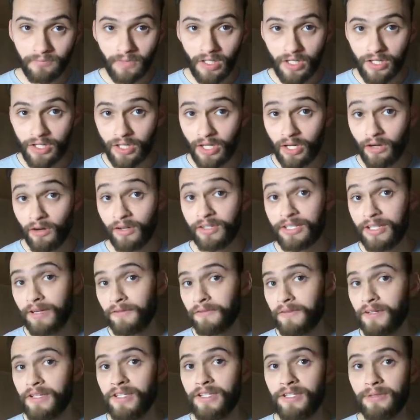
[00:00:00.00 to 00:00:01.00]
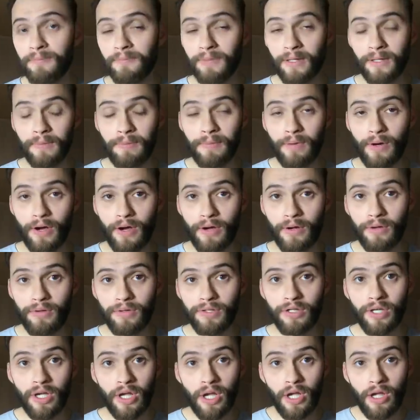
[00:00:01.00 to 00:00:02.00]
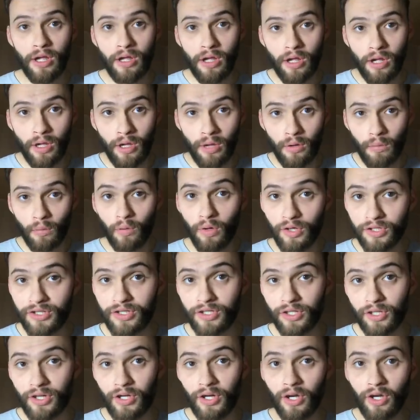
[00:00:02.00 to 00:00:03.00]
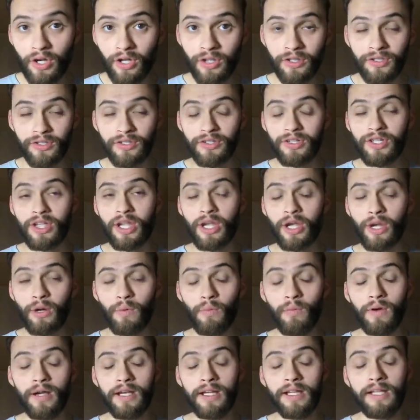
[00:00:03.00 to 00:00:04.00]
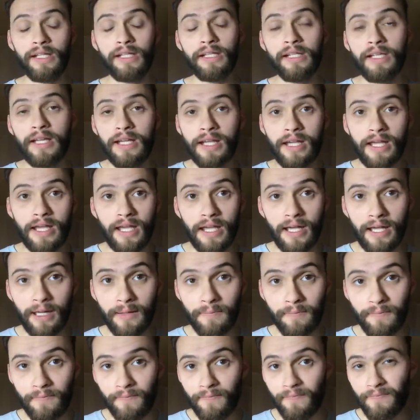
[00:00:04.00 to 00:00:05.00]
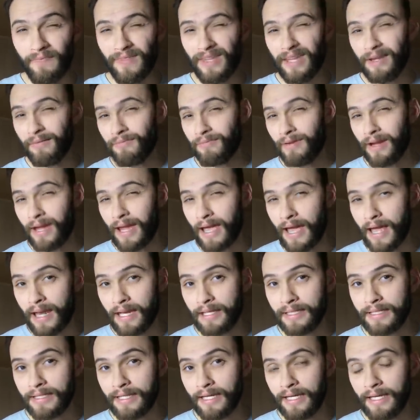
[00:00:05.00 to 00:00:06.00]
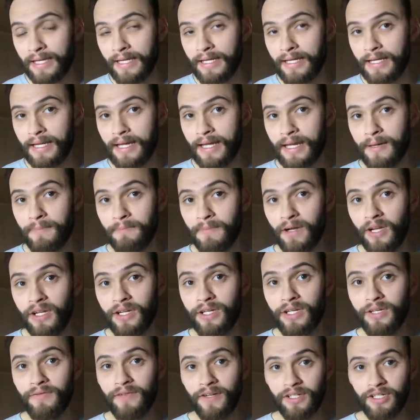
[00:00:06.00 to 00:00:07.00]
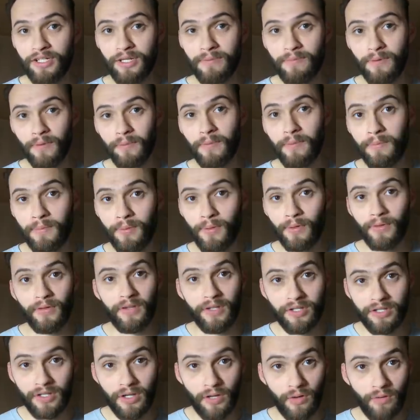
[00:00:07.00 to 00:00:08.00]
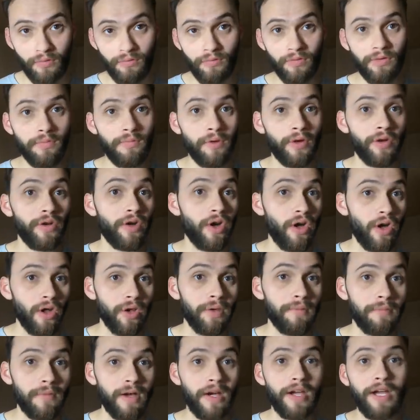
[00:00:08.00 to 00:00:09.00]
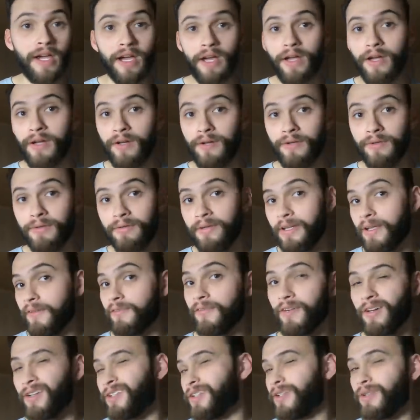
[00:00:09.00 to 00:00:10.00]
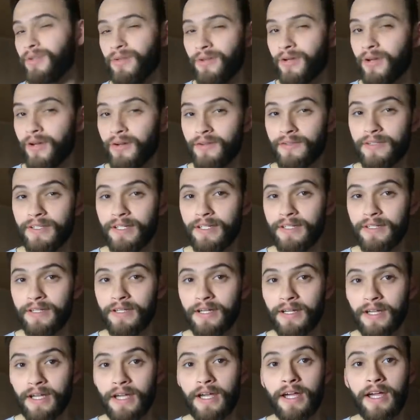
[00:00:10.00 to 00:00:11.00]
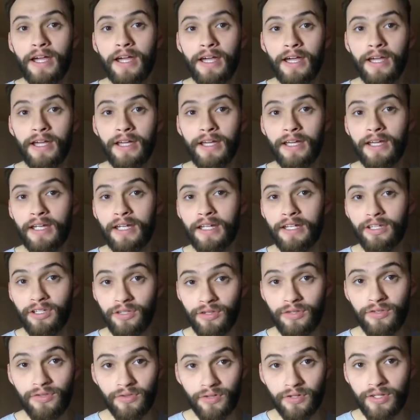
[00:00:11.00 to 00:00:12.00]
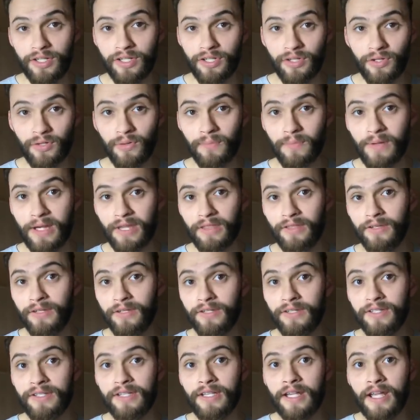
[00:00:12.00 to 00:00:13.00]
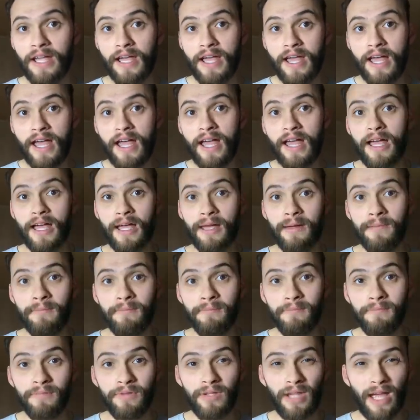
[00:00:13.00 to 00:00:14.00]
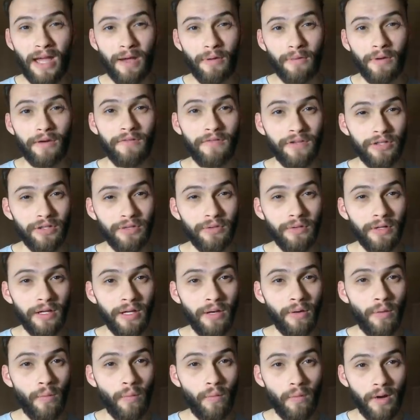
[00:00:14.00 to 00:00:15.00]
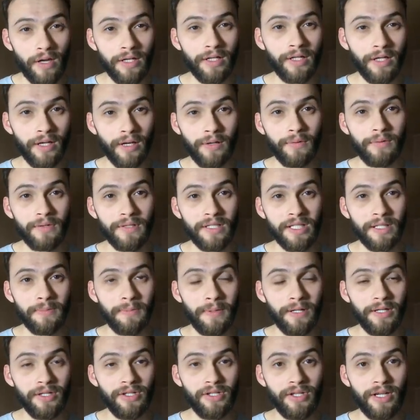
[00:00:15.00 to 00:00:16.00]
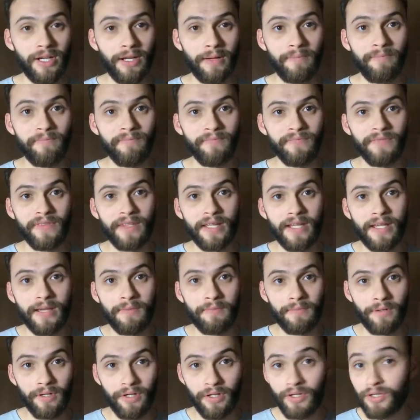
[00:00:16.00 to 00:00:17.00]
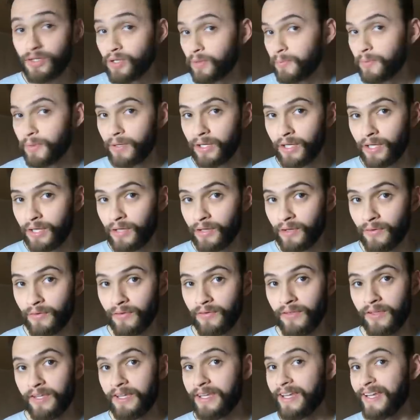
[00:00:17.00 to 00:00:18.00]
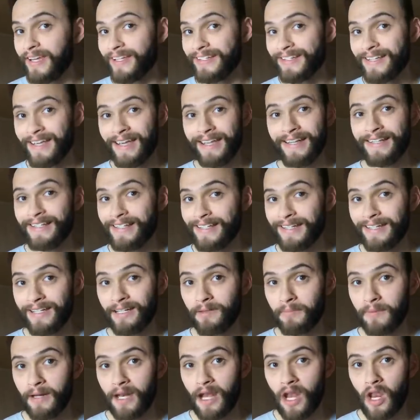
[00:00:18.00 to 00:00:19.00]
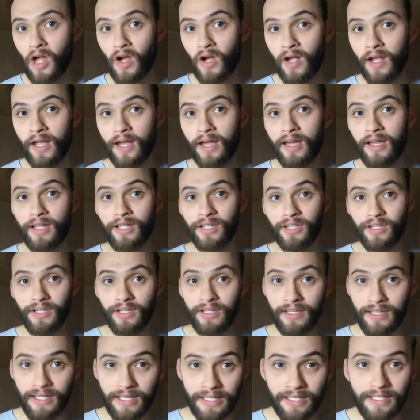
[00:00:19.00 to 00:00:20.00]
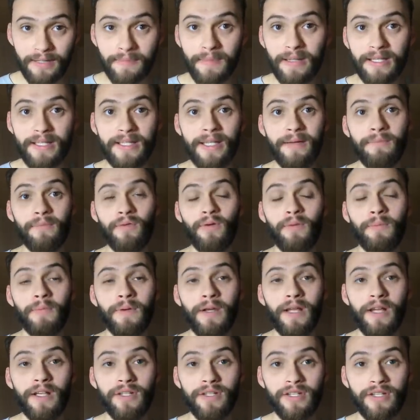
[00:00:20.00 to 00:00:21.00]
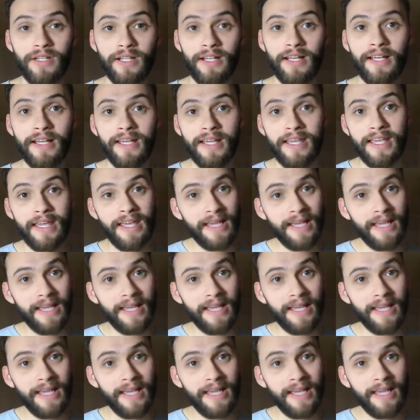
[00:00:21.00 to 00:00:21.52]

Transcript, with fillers: So there are definitely some big pros. What's the cons? Well, um, in reality, um, I could have actually probably put this whole room on on my own if I two coated uh, and use traditional methods. Um, however, doing one coat and sponging, because you're putting it on thick, it takes a little bit longer. You need to mix up more plaster.